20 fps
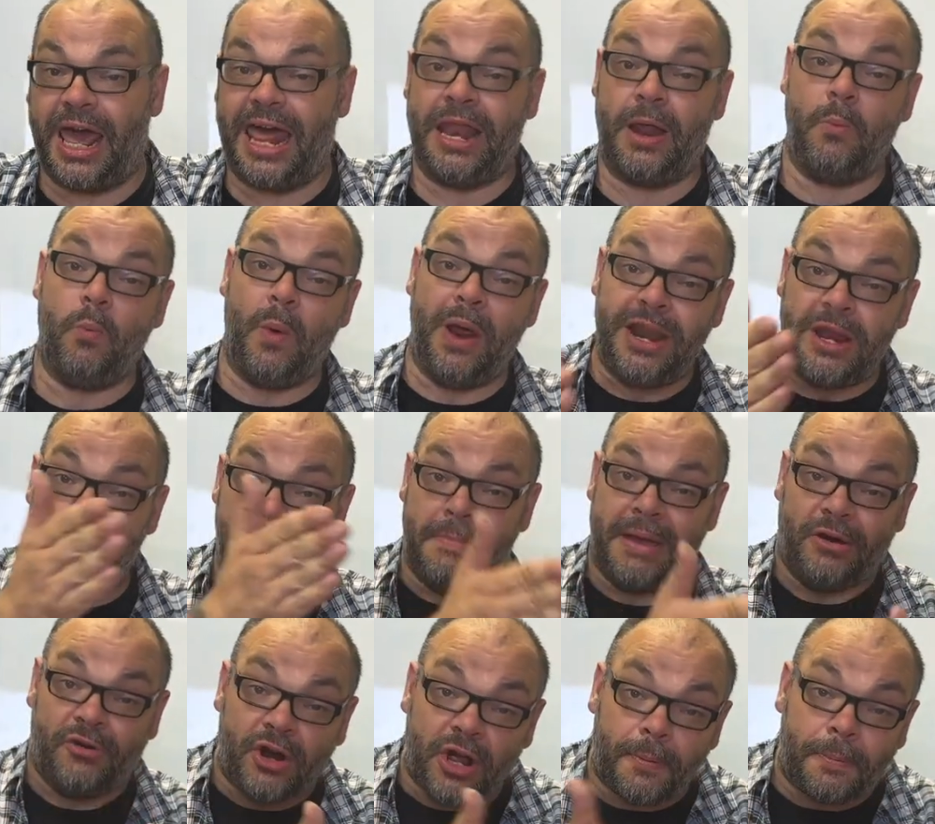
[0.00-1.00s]
And then when the
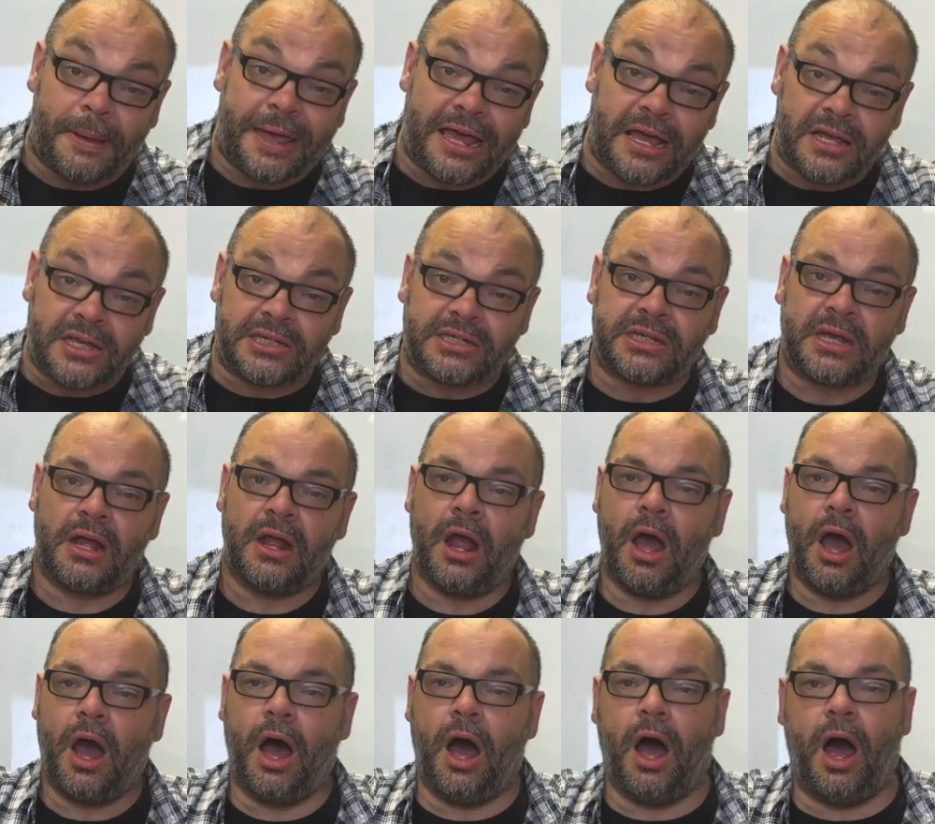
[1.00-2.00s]
mirror appears,
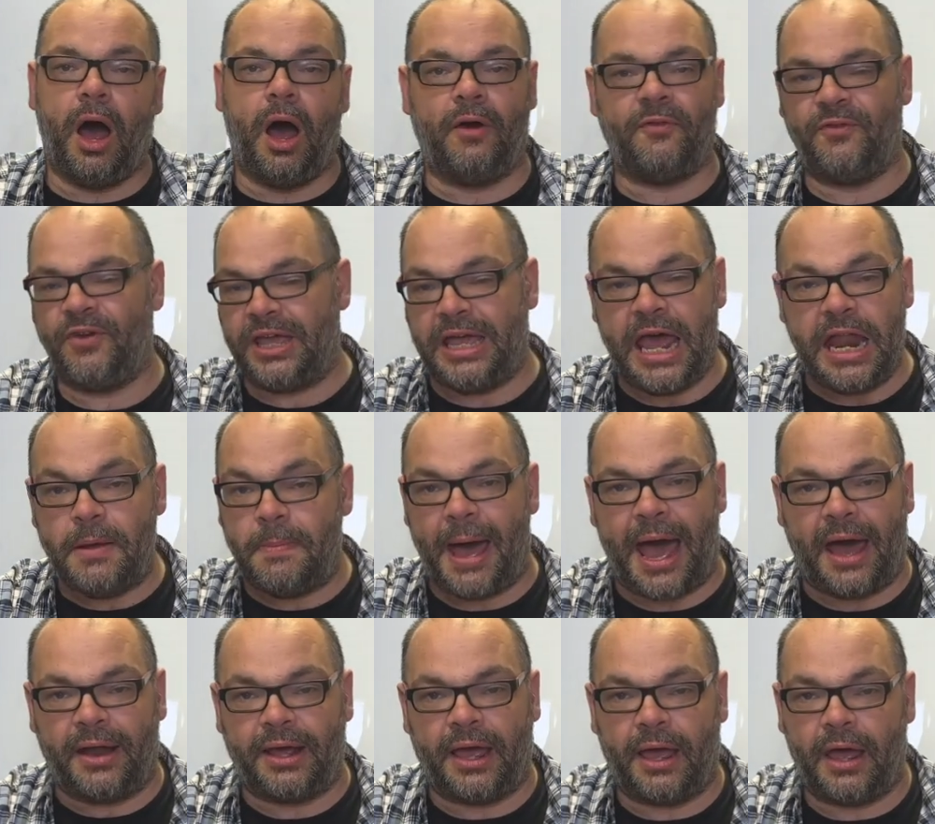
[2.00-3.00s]
oh, forget
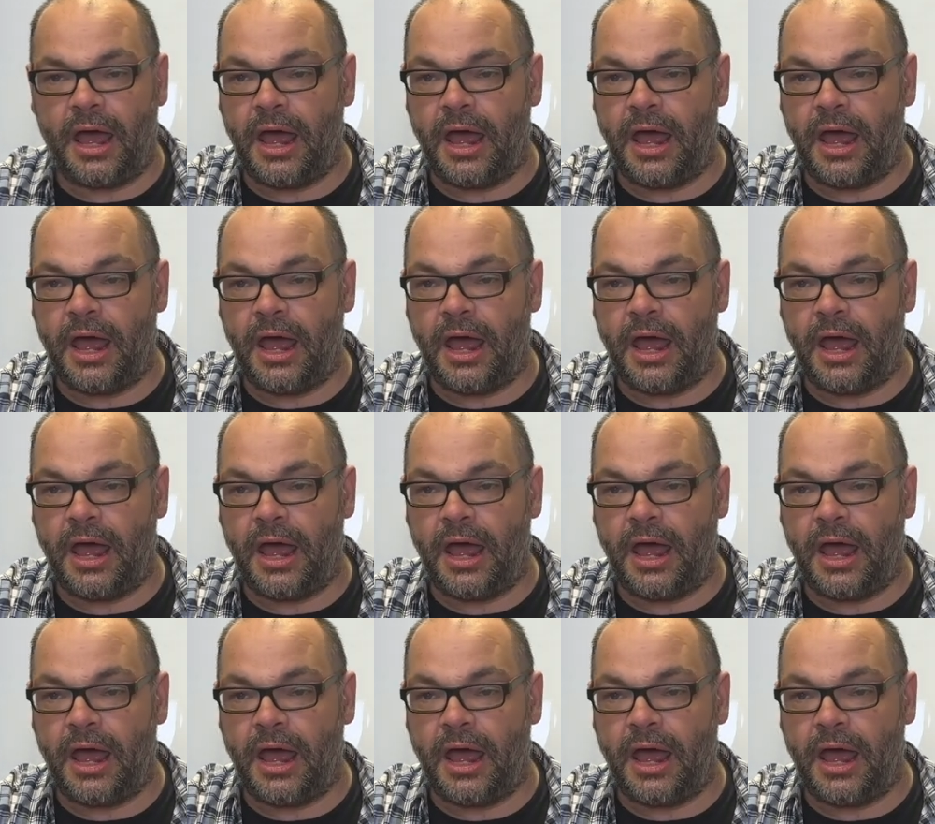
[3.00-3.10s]
about it.